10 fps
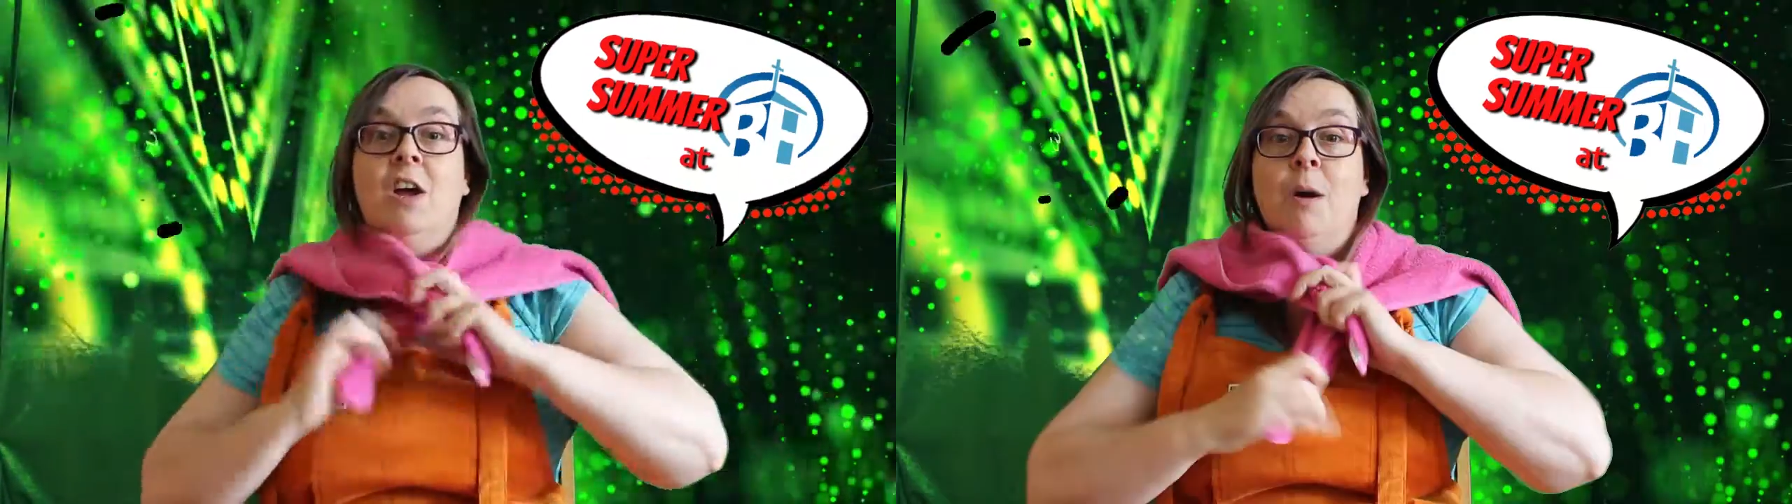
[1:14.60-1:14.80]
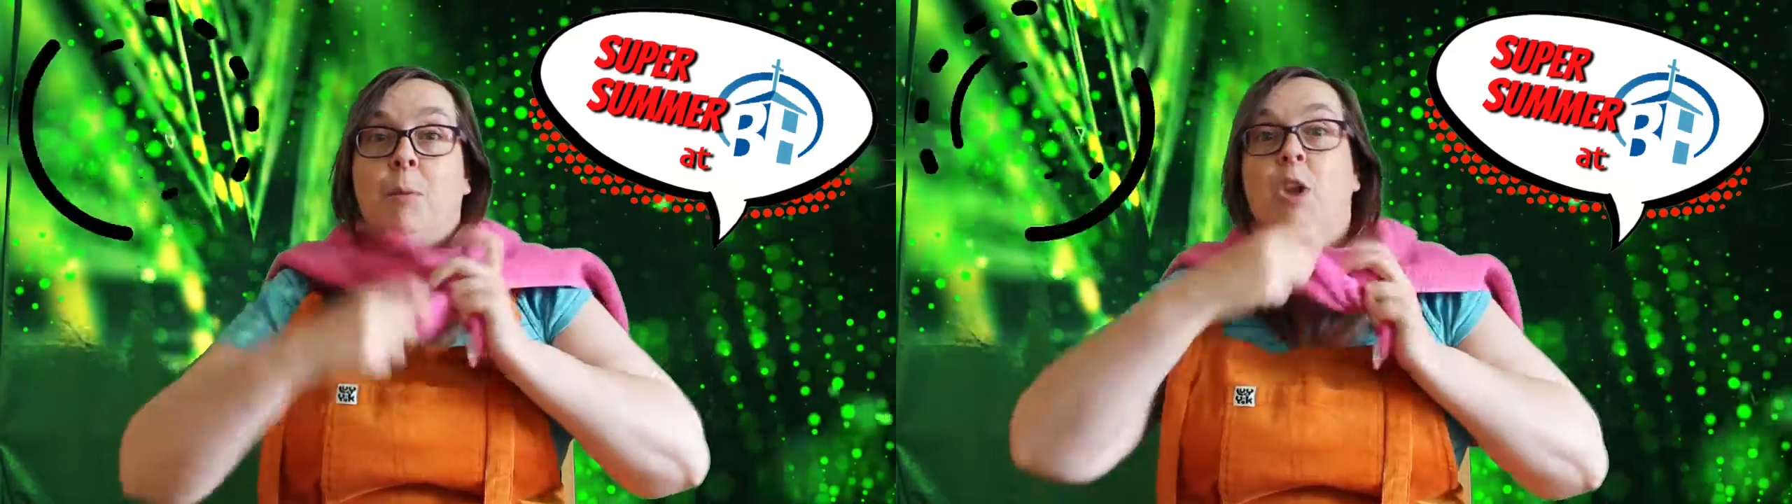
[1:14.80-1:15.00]

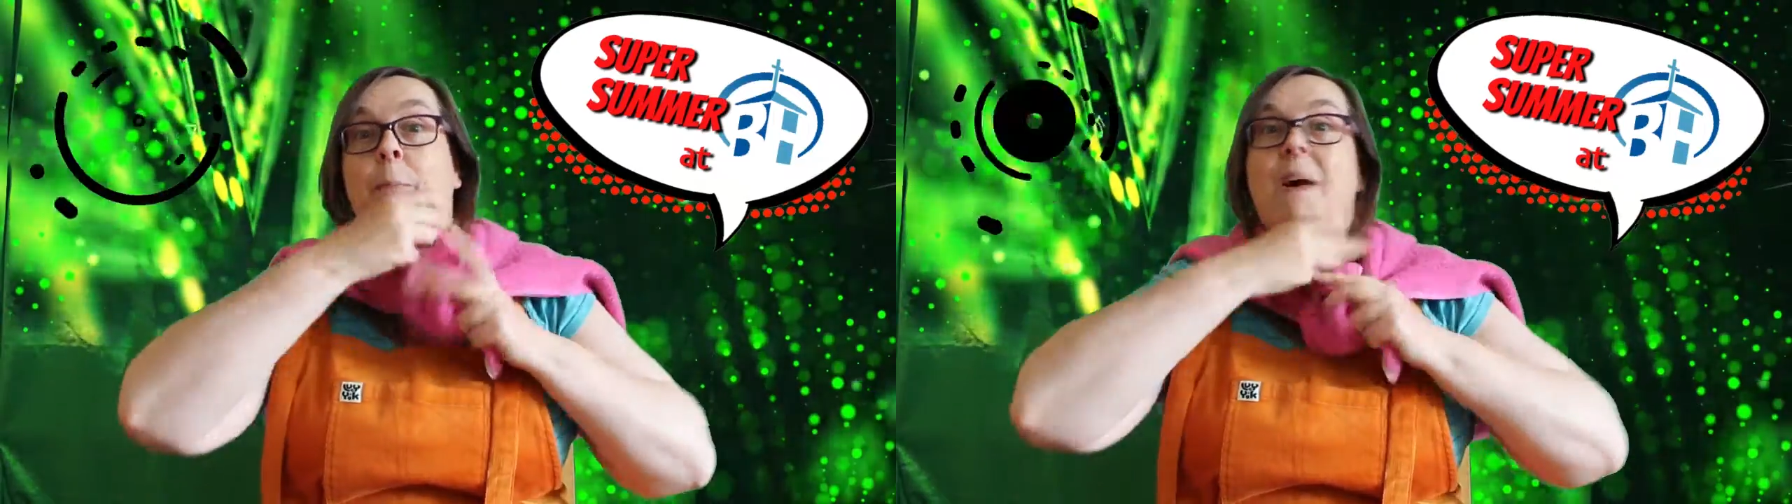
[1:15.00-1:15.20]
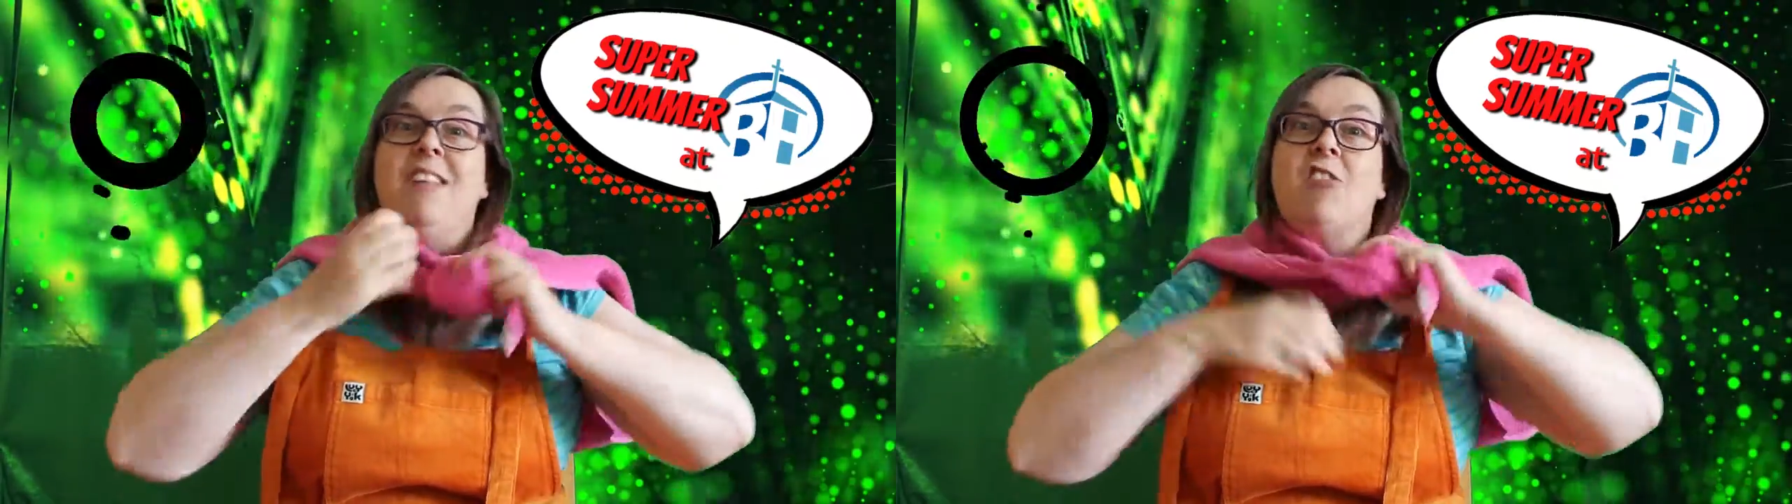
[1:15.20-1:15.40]
pull your
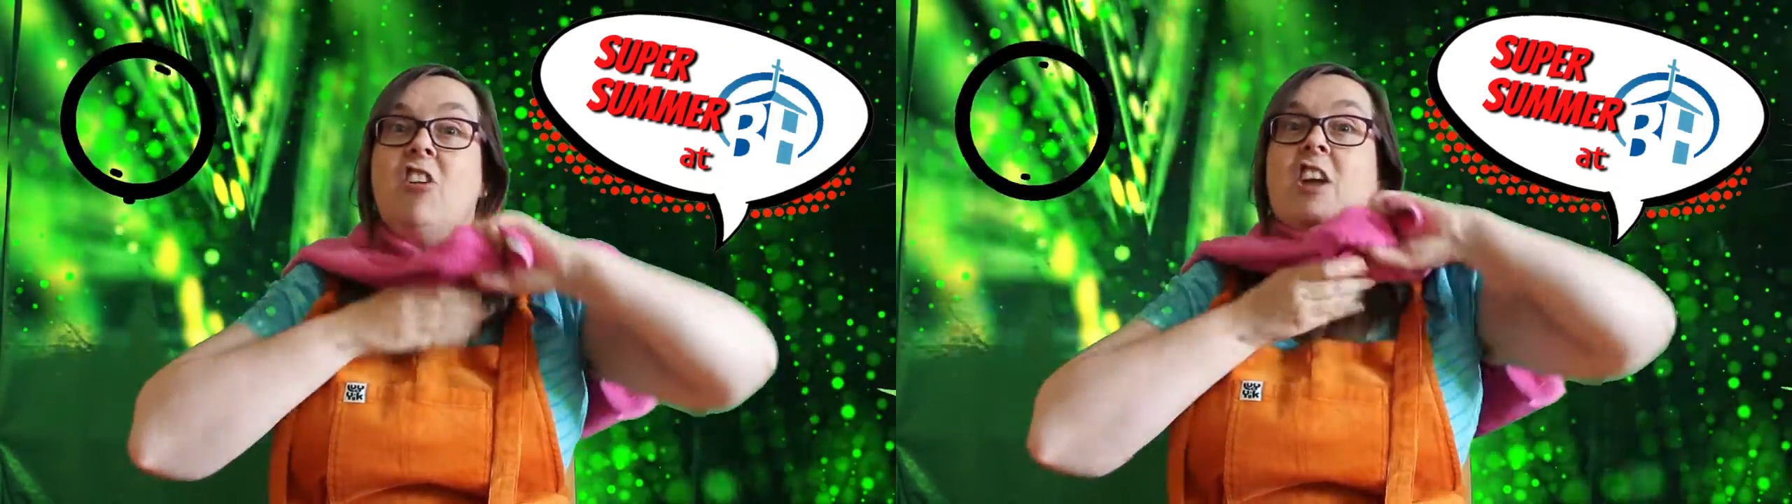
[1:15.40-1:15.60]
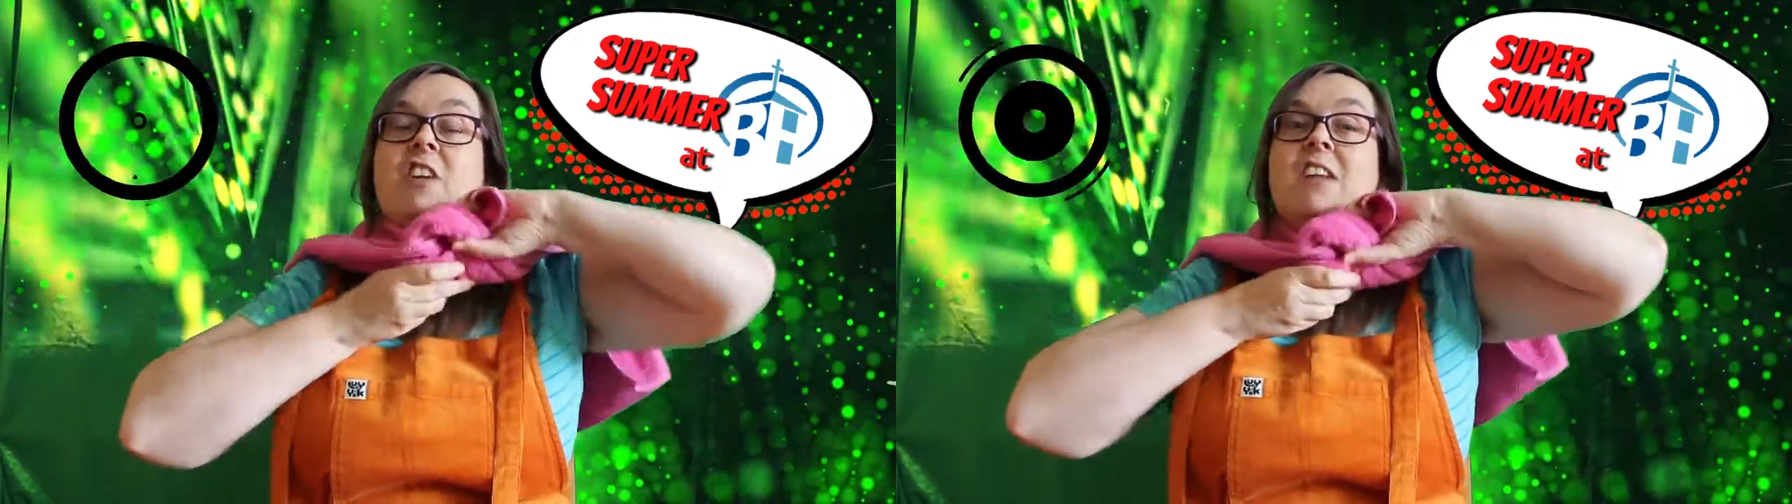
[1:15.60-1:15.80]
pants on
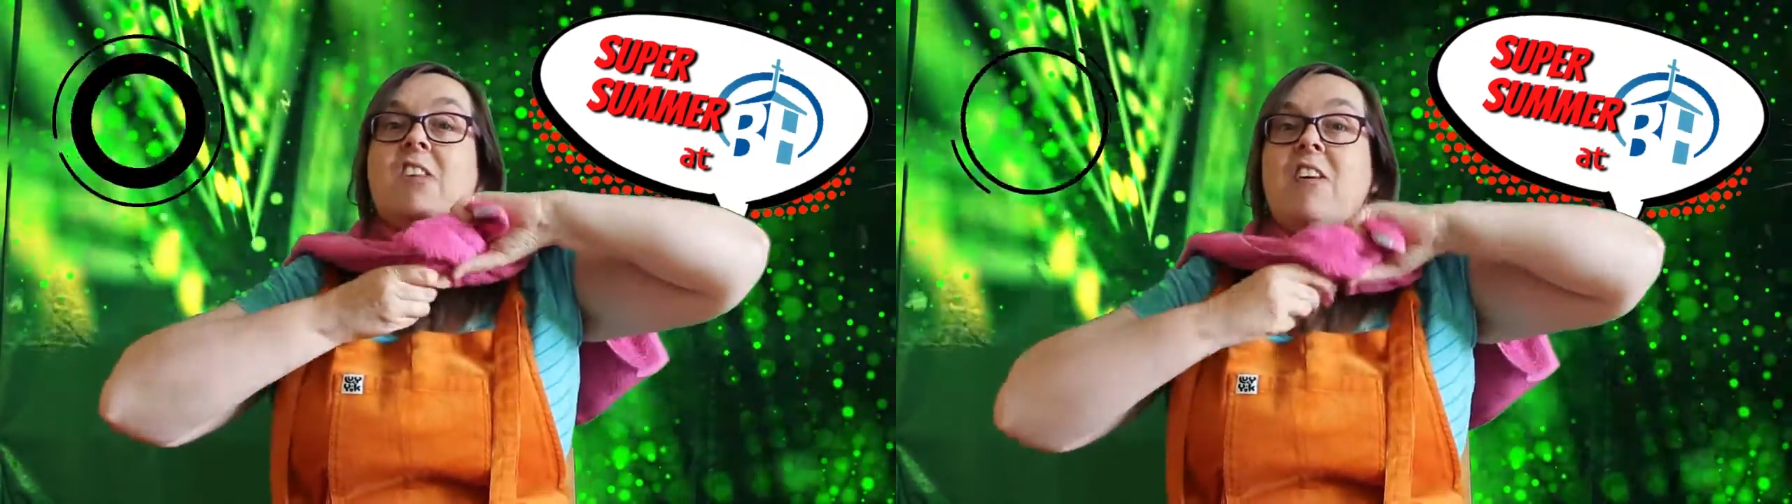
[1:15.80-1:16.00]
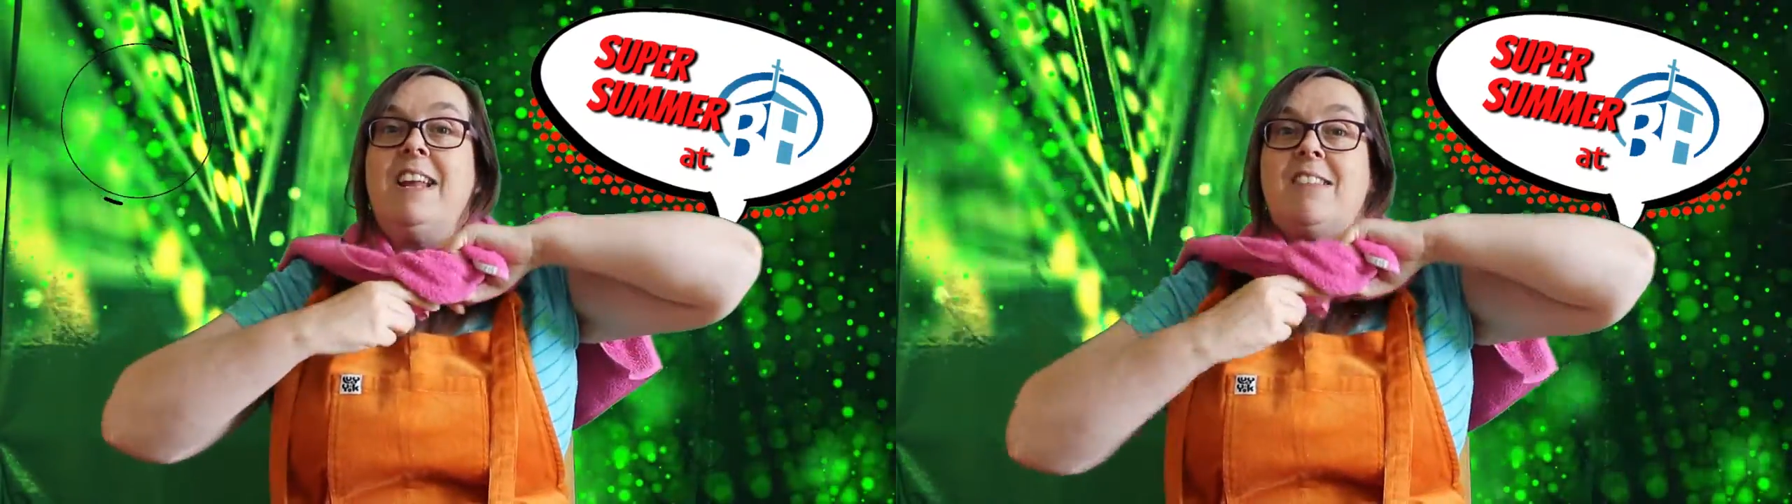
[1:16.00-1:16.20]
over your
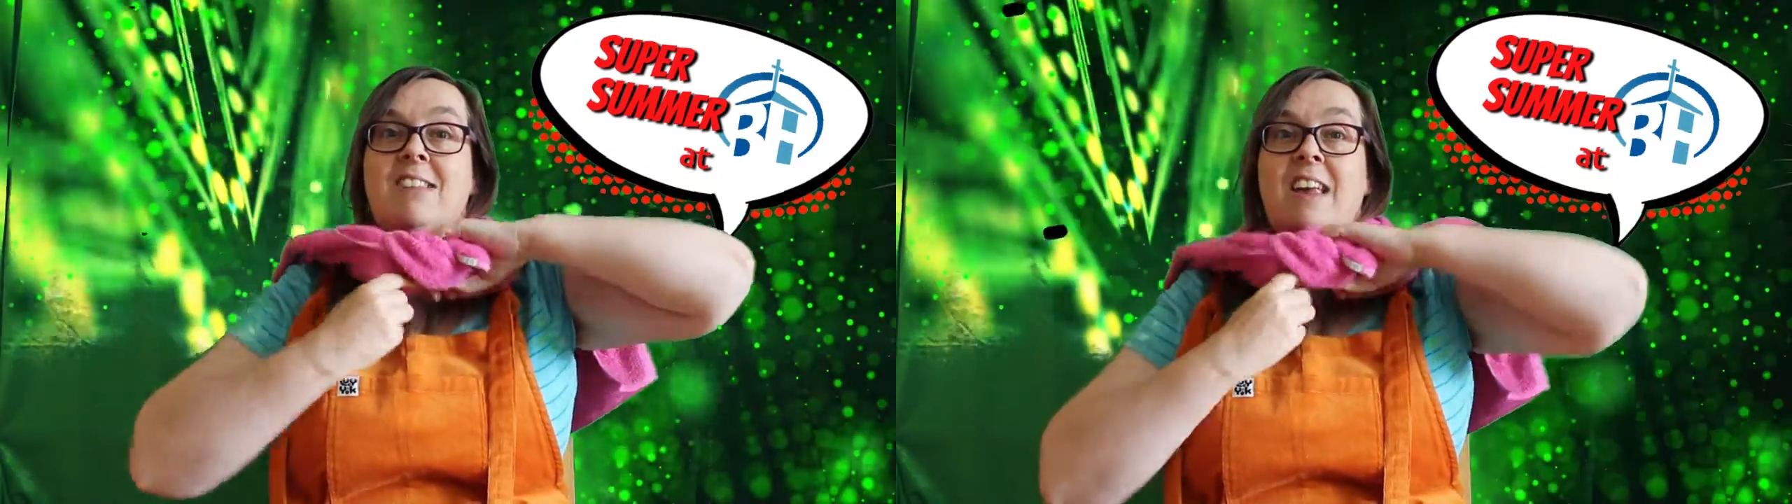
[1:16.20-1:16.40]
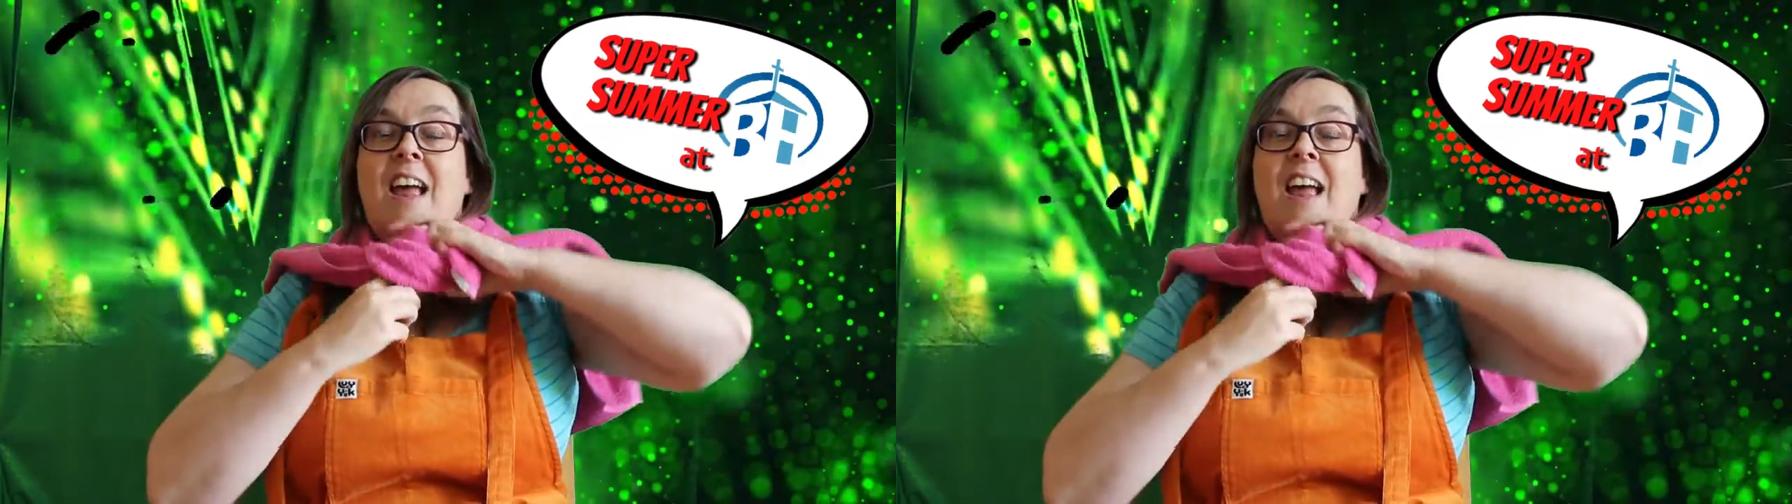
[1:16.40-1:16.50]
tights,